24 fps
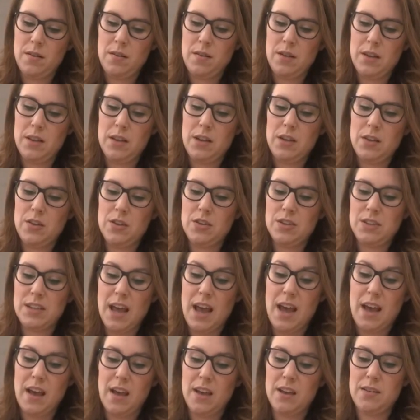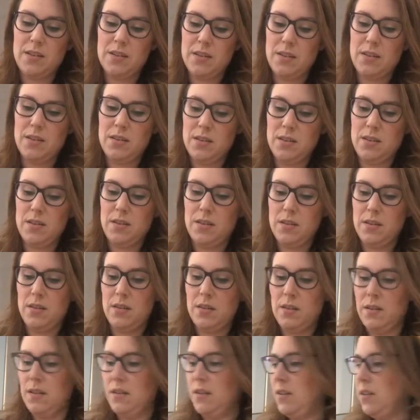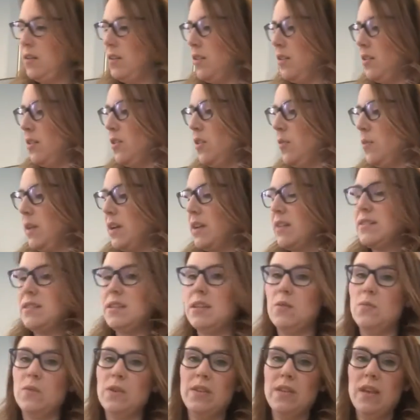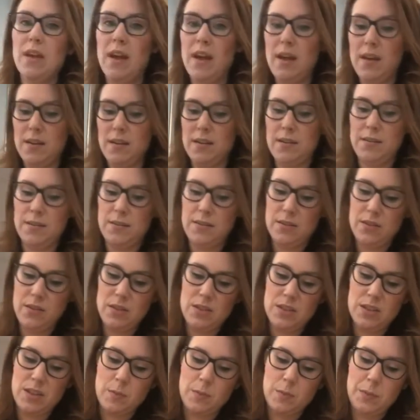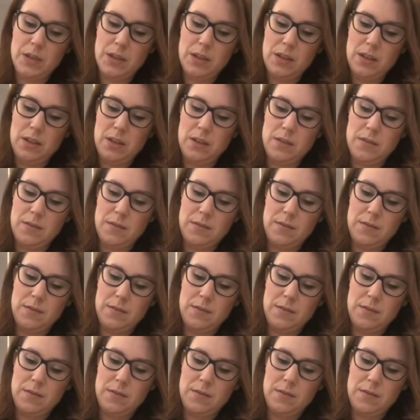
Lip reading: and then you just add your mix in with that. Just dump it in.